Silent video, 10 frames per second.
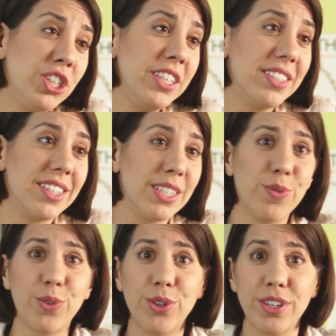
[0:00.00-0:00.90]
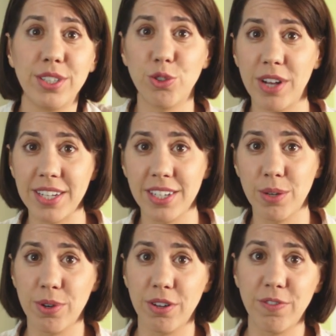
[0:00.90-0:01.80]
geniuses for
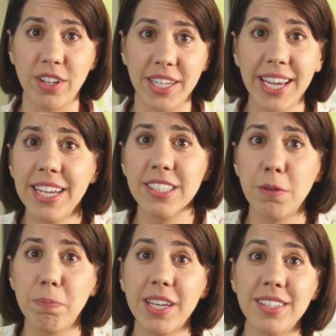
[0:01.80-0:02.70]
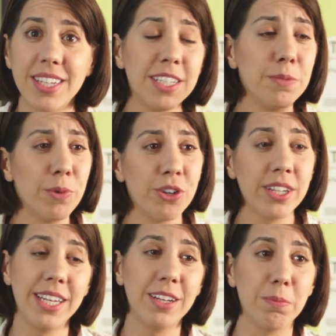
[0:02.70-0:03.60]
Jurassic World Fallen Kingdom, because it is
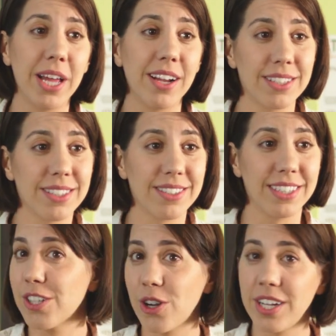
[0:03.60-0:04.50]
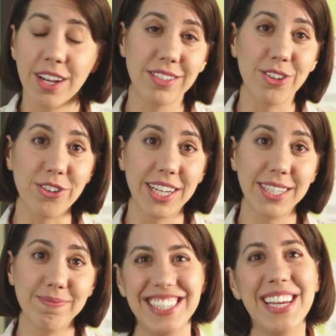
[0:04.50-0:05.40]
morally complex. Sorry, not
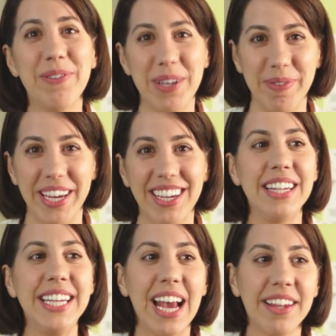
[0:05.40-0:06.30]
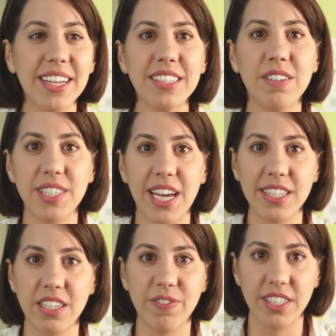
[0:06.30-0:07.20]
sorry. Stay with me. The ethics of
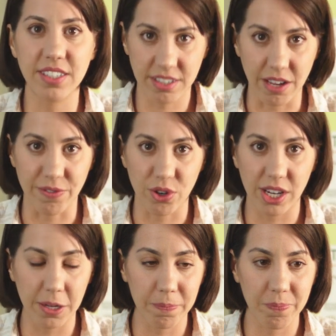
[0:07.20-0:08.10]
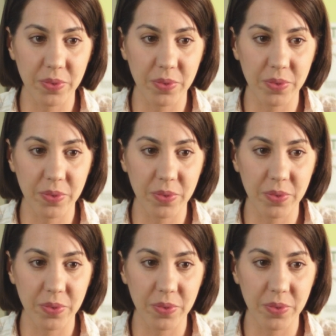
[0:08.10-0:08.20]
scientific discovery,